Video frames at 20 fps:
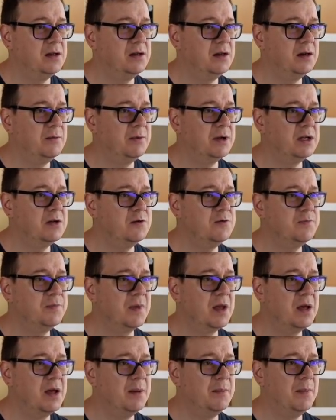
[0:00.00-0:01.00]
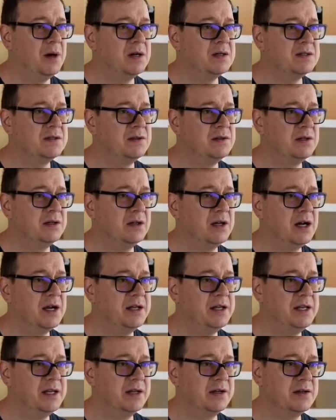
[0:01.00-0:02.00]
There we go, master
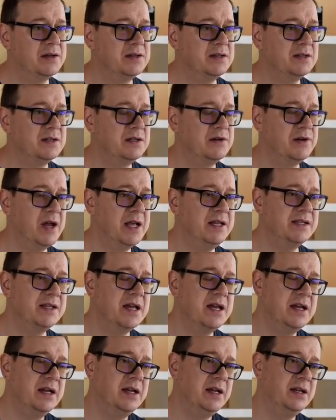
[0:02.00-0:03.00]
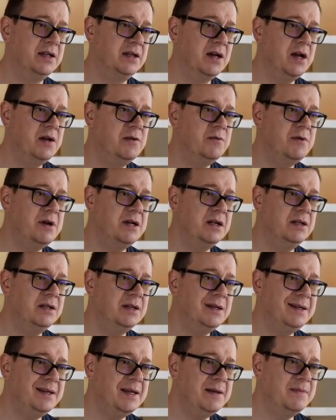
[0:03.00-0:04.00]
tiny constraints. And I will
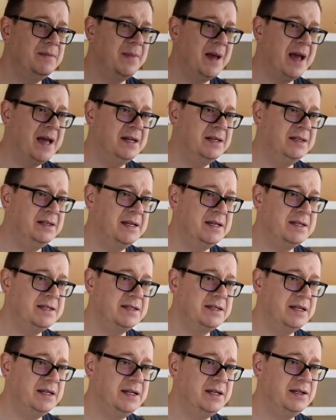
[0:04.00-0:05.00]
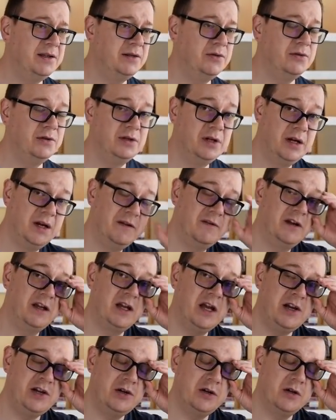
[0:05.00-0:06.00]
not embed this into the
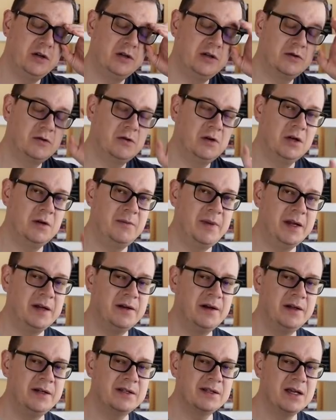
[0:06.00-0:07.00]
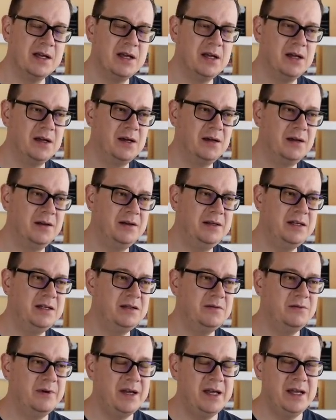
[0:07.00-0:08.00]
navigation controller because uh,
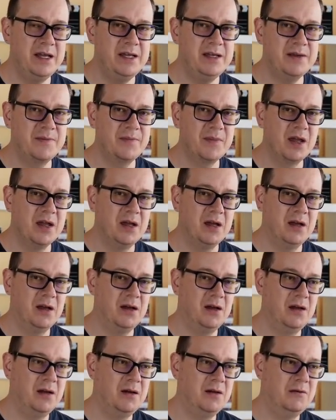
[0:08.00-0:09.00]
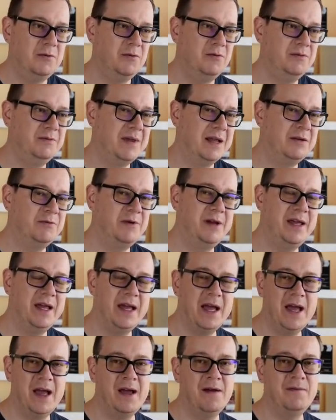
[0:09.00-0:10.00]
this way uh, that we
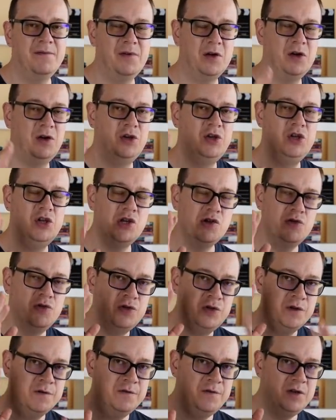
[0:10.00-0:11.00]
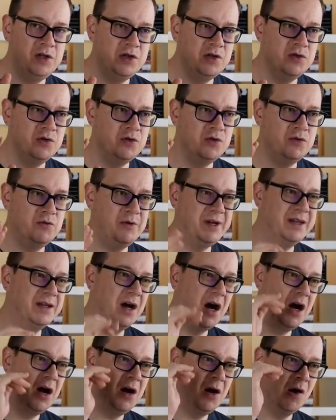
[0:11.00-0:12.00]
have a huge view
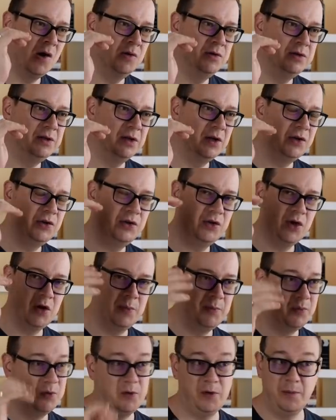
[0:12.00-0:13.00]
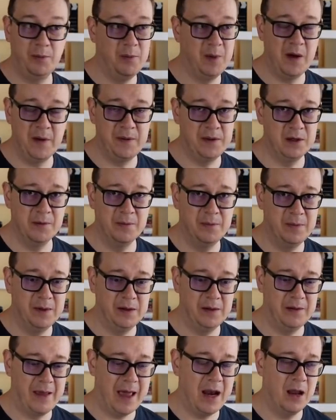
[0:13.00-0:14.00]
without top or bottom
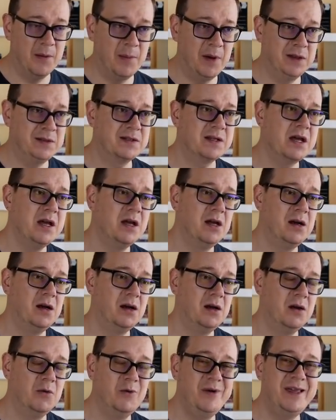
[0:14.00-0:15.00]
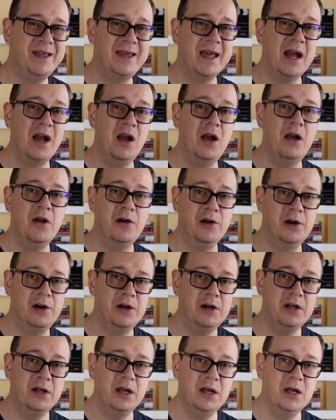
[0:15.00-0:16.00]
uh, elements, uh, we can
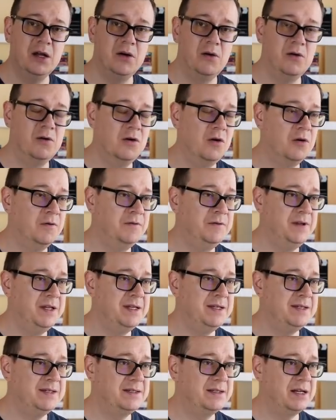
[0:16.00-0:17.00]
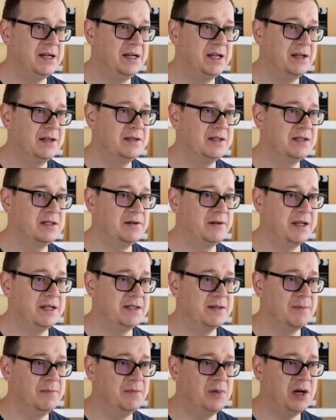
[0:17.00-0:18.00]
learn all of these tiny
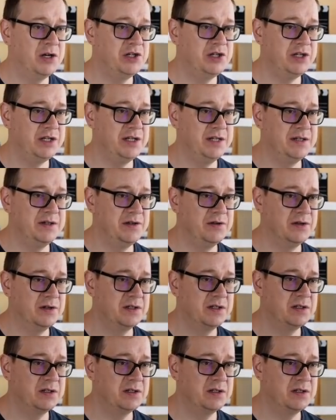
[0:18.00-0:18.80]
constraints much easier.